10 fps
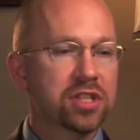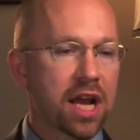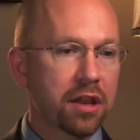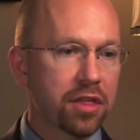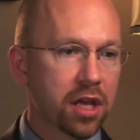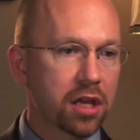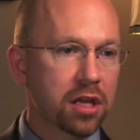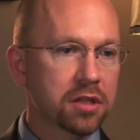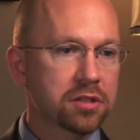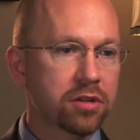second thing
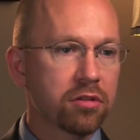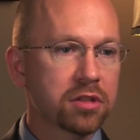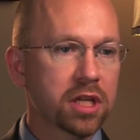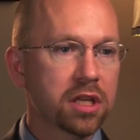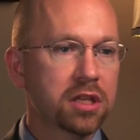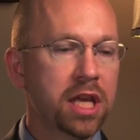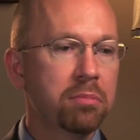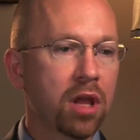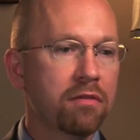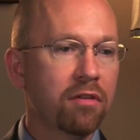is there is a
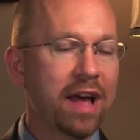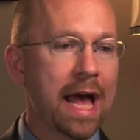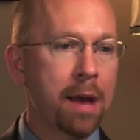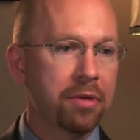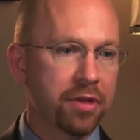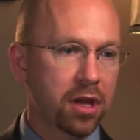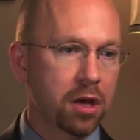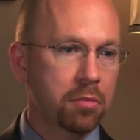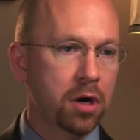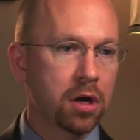deep level of apathy
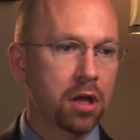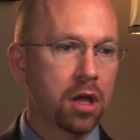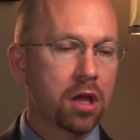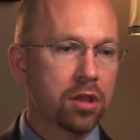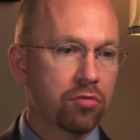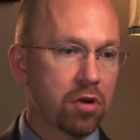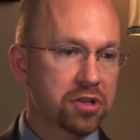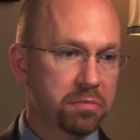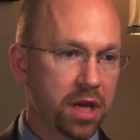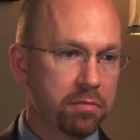among the
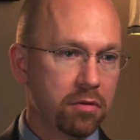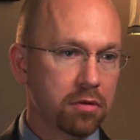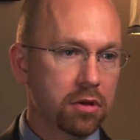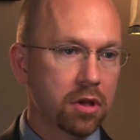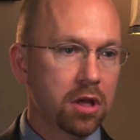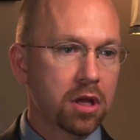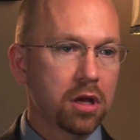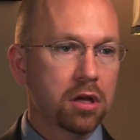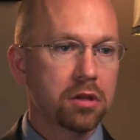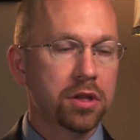Russian people.
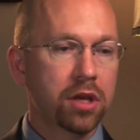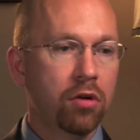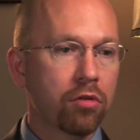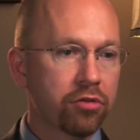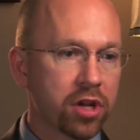The older